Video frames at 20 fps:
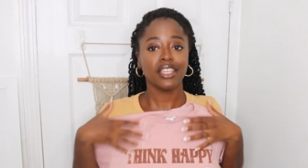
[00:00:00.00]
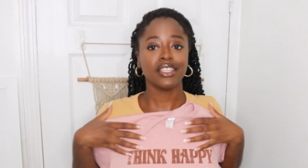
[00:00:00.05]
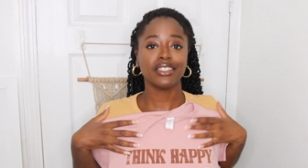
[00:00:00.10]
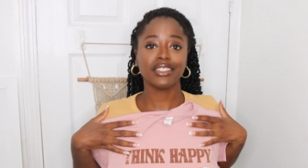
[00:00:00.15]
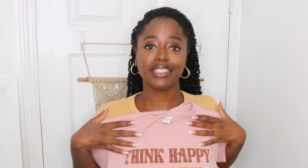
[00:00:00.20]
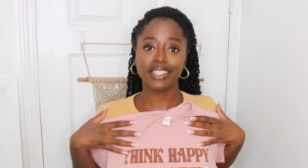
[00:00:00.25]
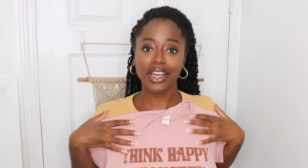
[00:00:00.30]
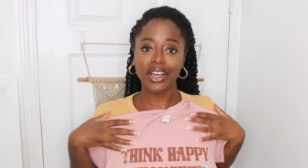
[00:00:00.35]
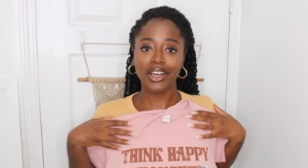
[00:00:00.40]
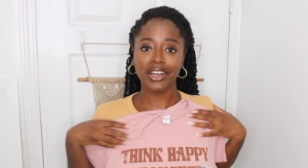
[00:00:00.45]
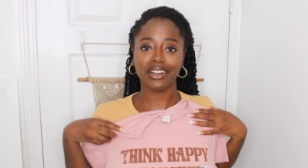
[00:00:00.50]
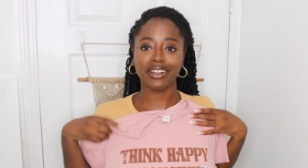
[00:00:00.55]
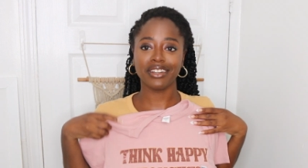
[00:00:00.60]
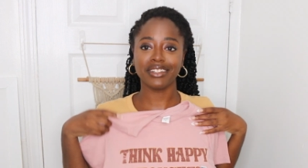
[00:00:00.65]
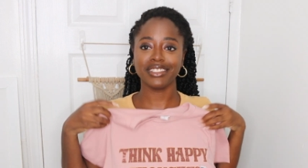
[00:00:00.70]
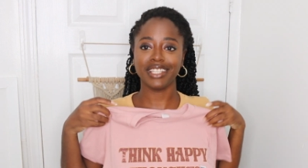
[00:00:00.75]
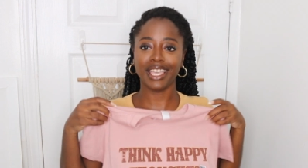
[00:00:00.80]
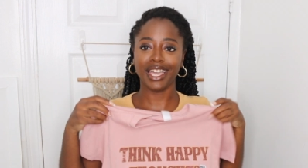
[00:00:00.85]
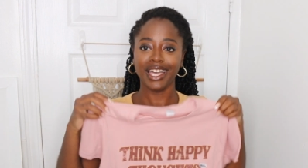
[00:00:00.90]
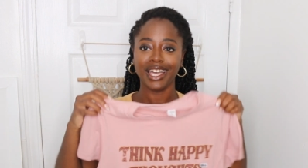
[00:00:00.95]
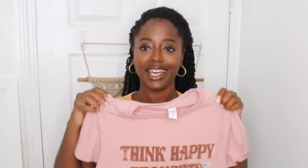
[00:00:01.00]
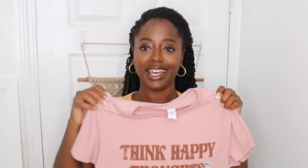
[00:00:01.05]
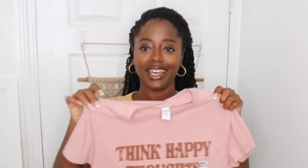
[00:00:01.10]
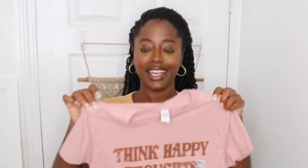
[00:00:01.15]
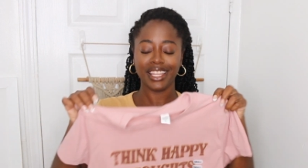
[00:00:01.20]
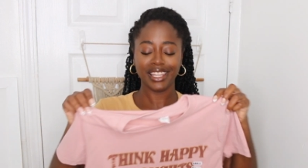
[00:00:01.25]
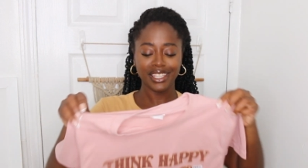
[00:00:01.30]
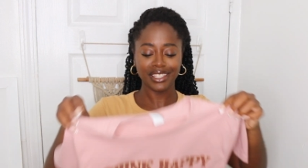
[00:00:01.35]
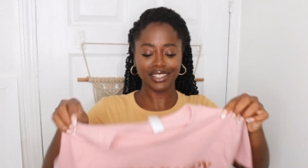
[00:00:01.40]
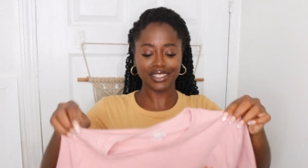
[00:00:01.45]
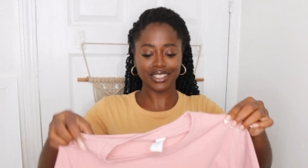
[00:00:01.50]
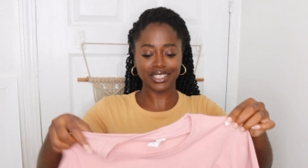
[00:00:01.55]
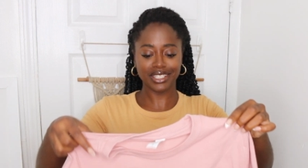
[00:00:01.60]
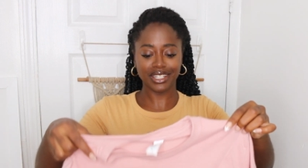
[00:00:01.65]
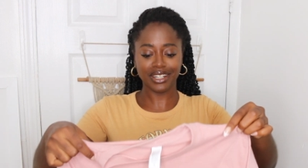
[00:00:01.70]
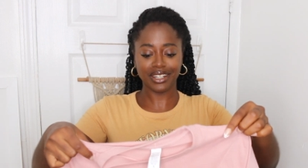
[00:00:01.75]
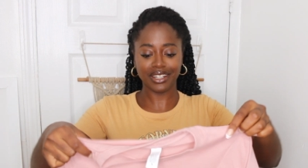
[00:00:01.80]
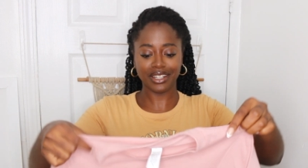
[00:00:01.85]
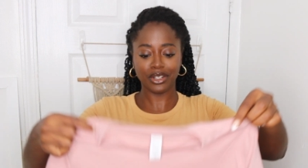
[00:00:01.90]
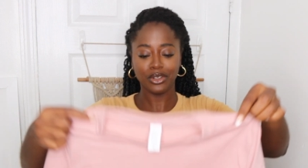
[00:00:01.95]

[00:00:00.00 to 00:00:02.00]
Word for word: So yeah, I like the shirt.